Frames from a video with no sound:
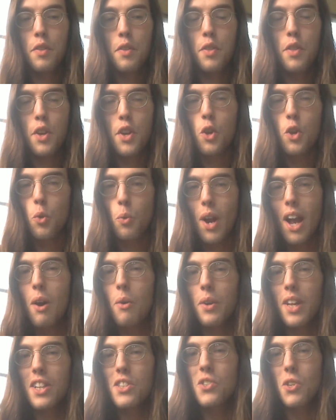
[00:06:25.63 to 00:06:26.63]
the
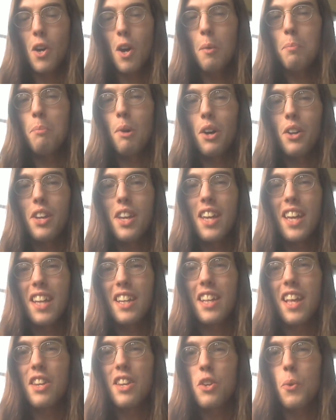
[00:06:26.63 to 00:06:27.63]
ground gets all muddy
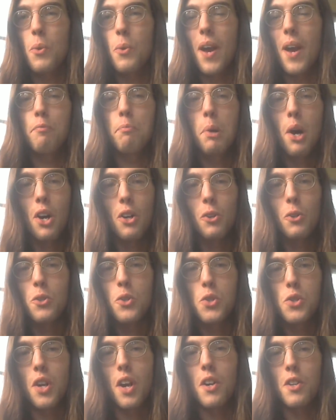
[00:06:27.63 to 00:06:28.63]
and then you have
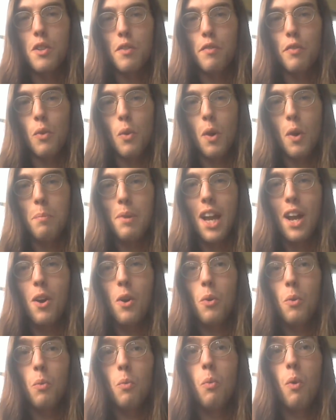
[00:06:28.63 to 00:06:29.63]
puddles start to form.
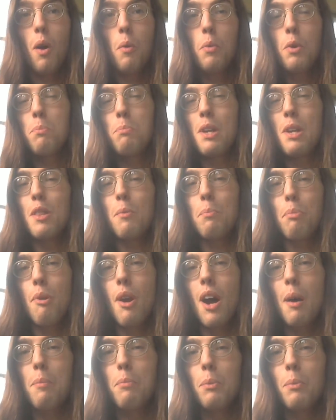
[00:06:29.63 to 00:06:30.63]
Now, what would be the
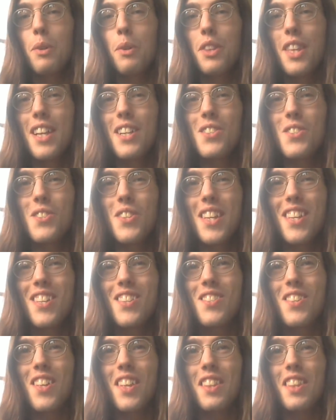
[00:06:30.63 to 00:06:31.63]
problem with this
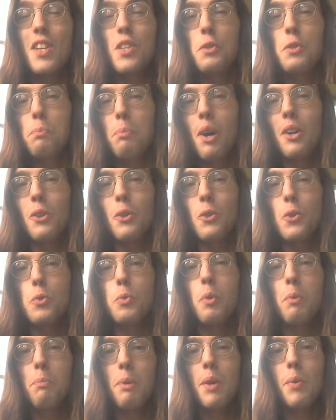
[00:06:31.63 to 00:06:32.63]
is that these
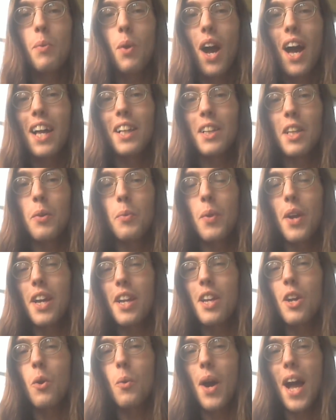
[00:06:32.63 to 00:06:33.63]
puddles would be highly
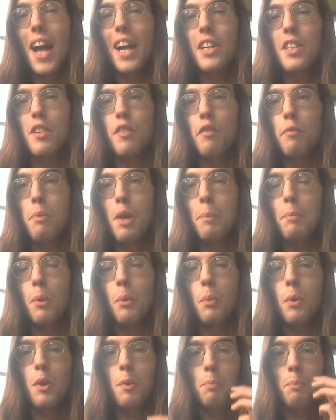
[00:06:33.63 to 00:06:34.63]
radioactive.
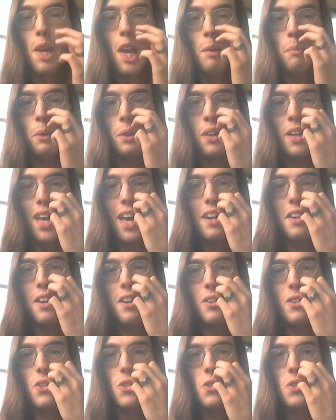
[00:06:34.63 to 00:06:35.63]
People wouldn't be able to get
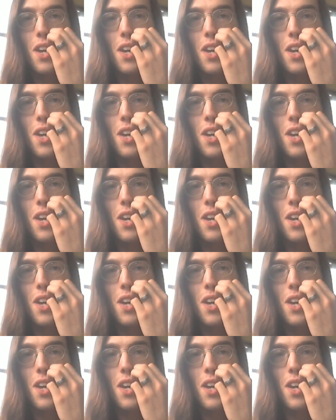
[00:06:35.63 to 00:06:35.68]
near the